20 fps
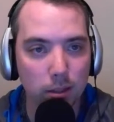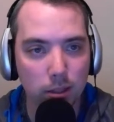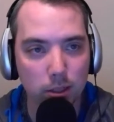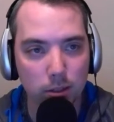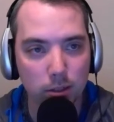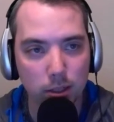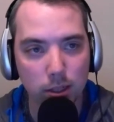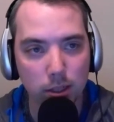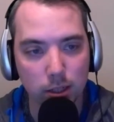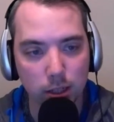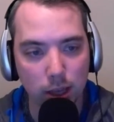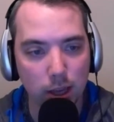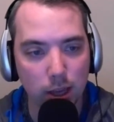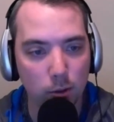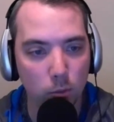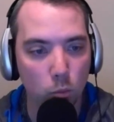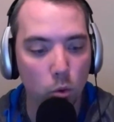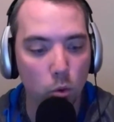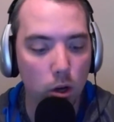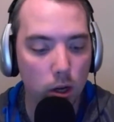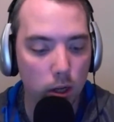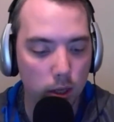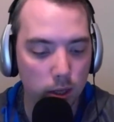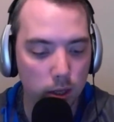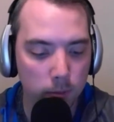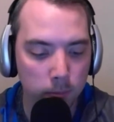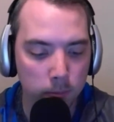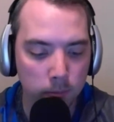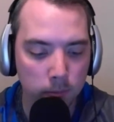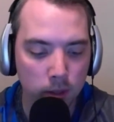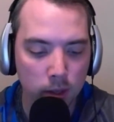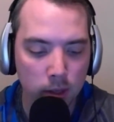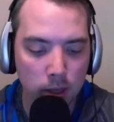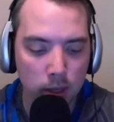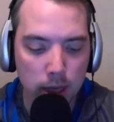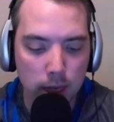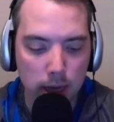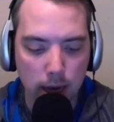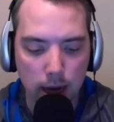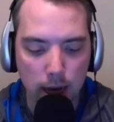there until he can't walk.
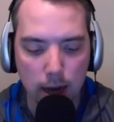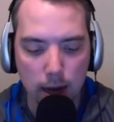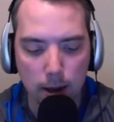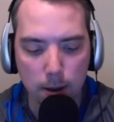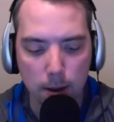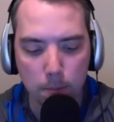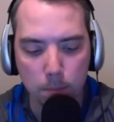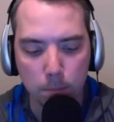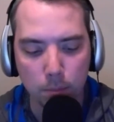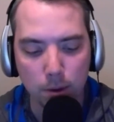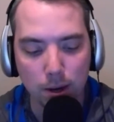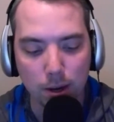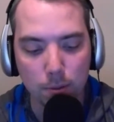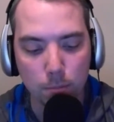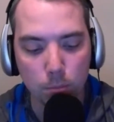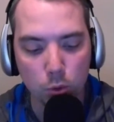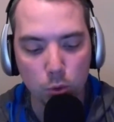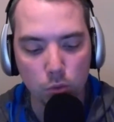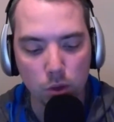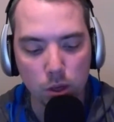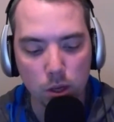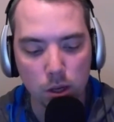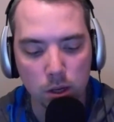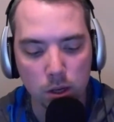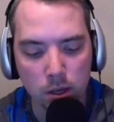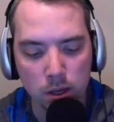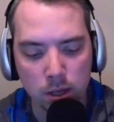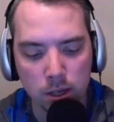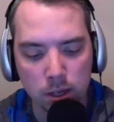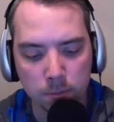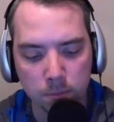But moving on.